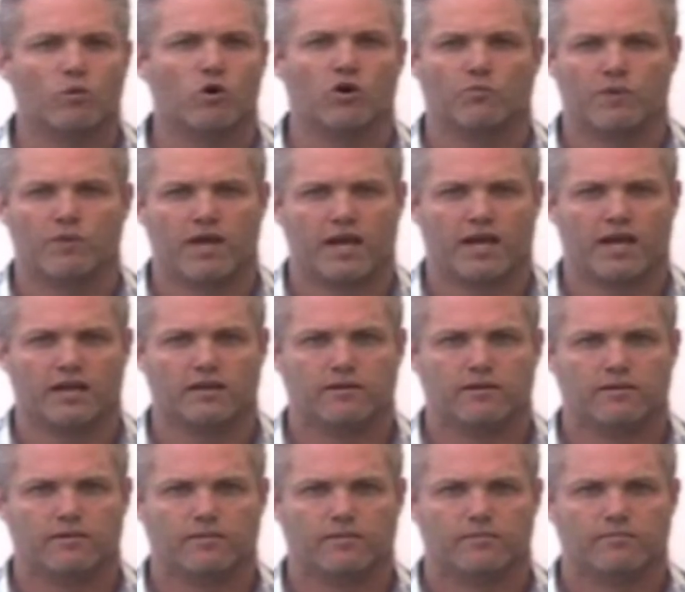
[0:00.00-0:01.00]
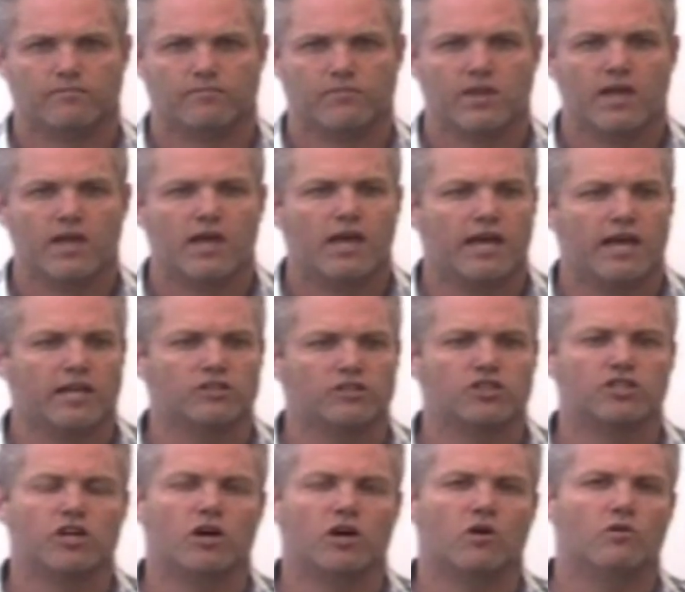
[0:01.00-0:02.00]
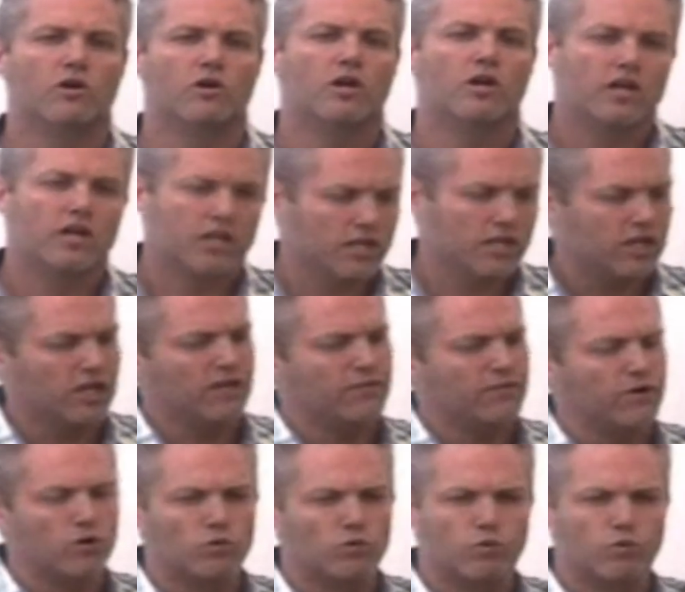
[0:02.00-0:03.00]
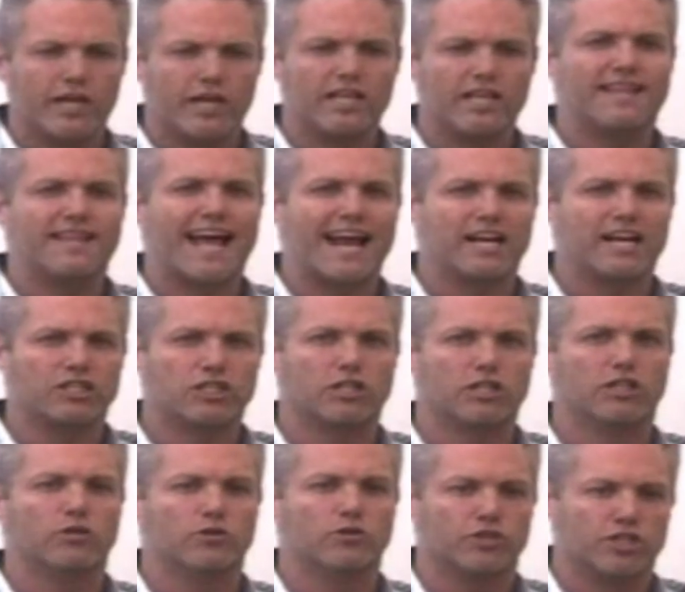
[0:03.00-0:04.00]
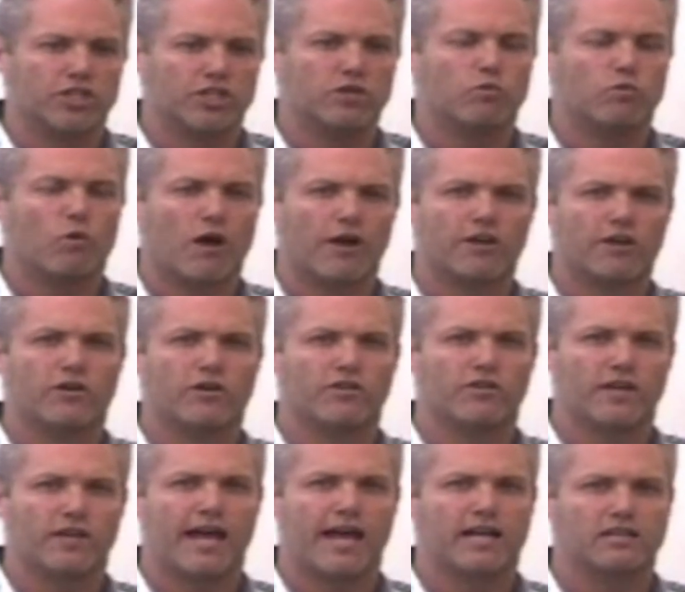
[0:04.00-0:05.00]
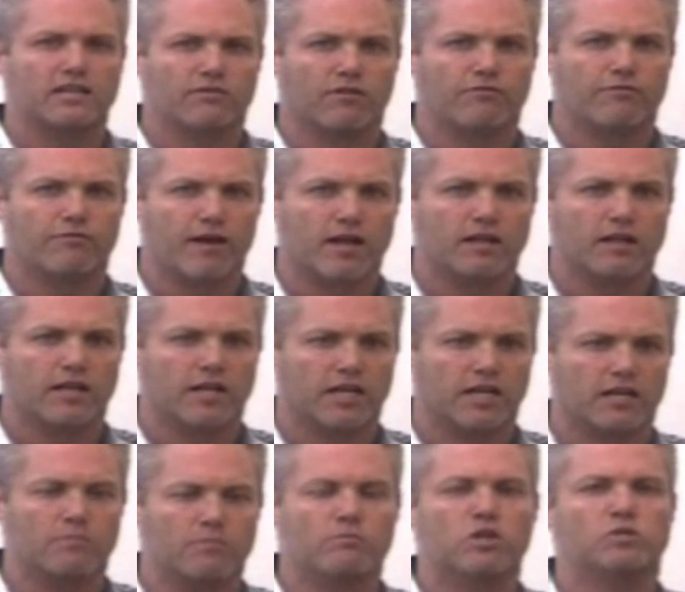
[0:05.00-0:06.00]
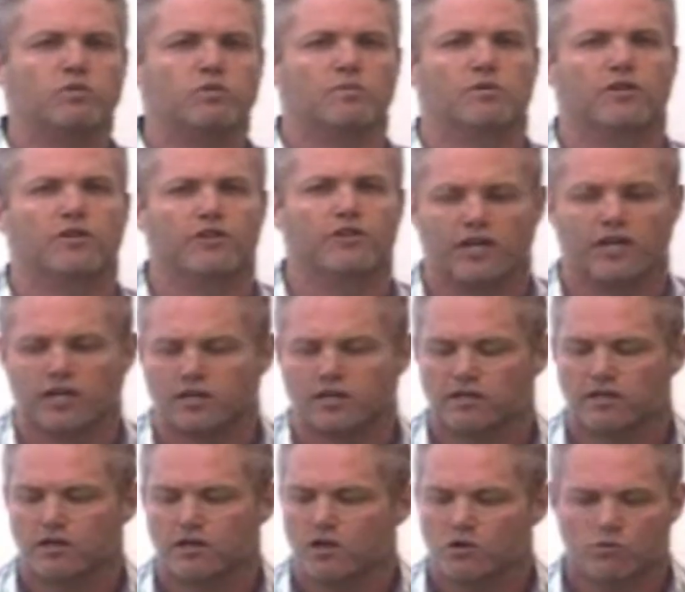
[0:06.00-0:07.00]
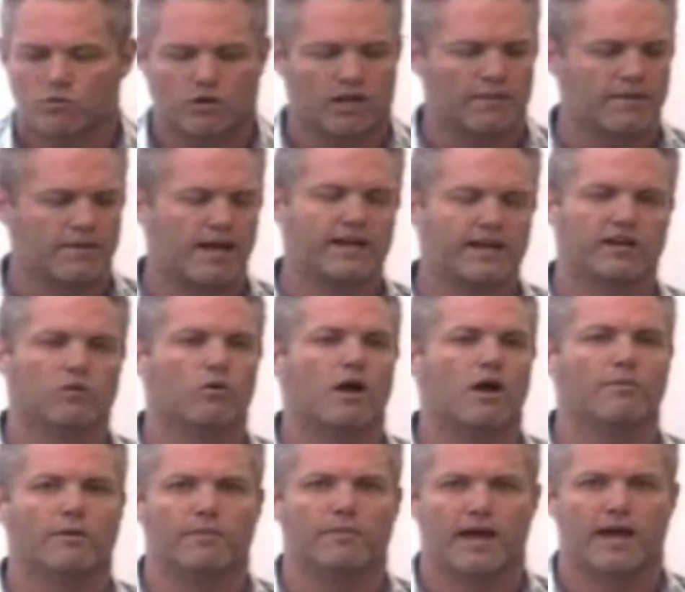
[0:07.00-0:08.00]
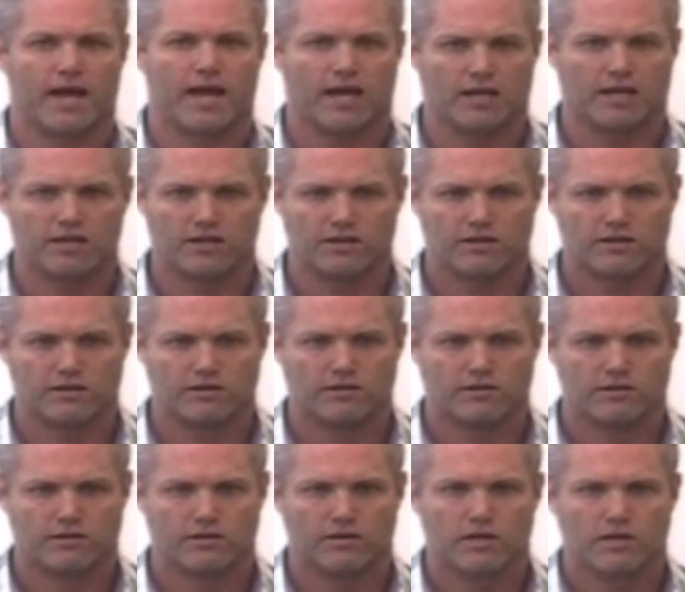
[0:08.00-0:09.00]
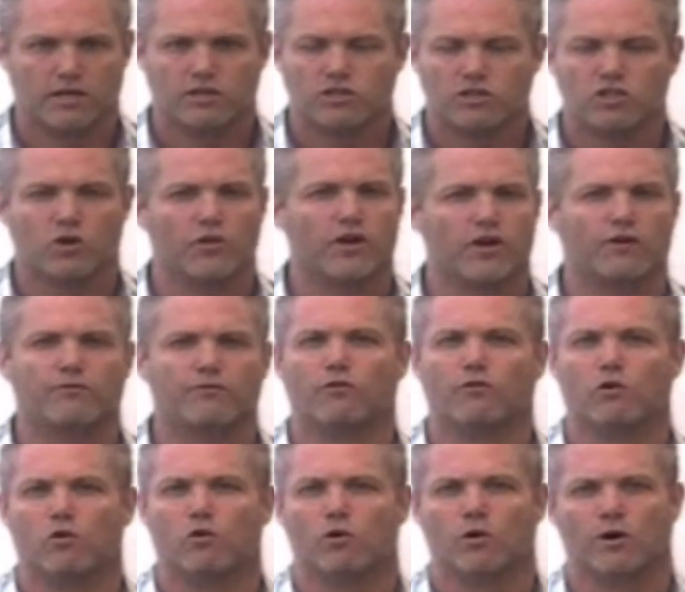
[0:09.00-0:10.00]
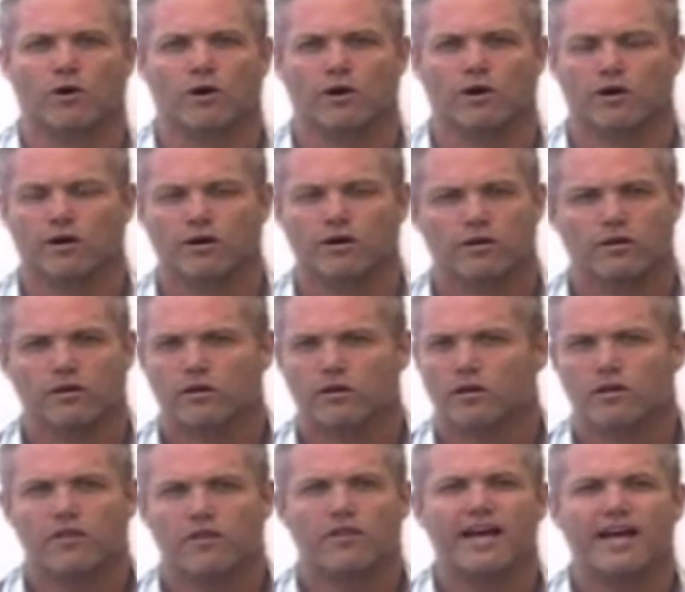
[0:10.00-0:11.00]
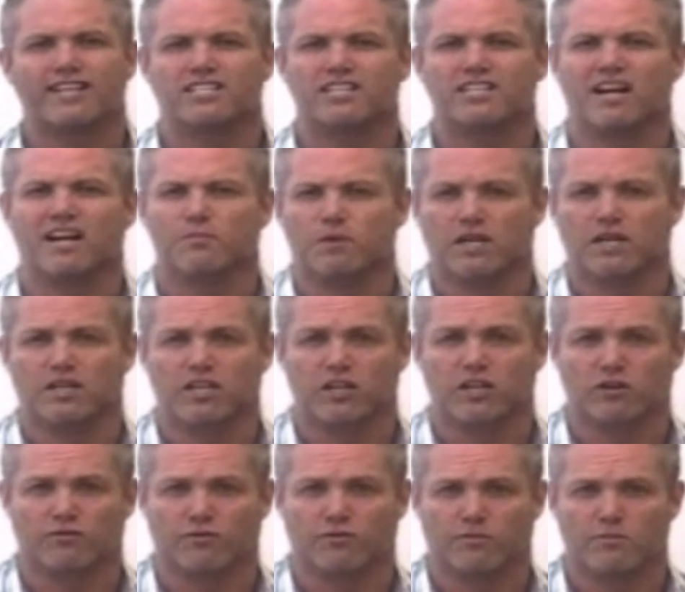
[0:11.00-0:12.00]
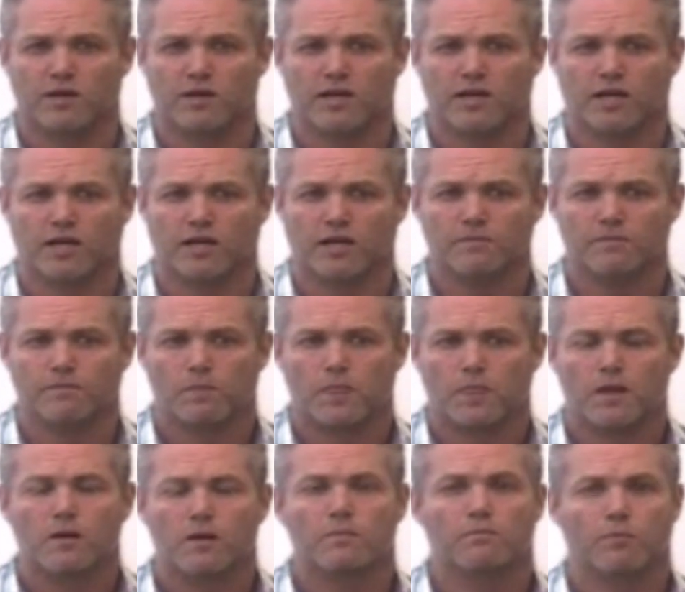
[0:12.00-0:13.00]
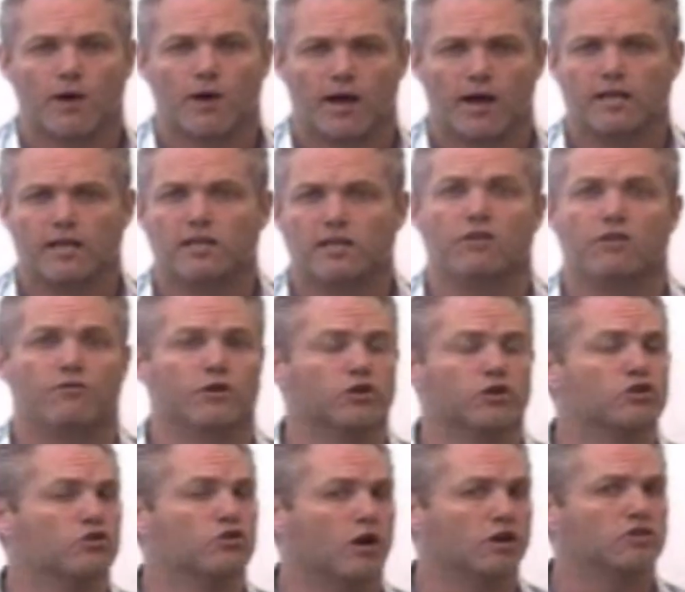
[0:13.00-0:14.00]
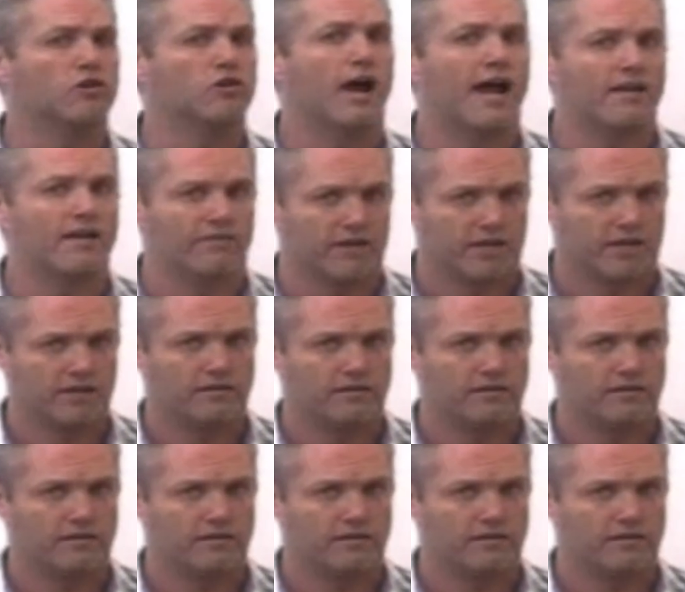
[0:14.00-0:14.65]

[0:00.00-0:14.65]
pay. And so if you read that exclusion while you're in the act of a felony, most people think, well, I'm not going to rob a bank, so therefore that's not a big deal for me. But if you're drunk driving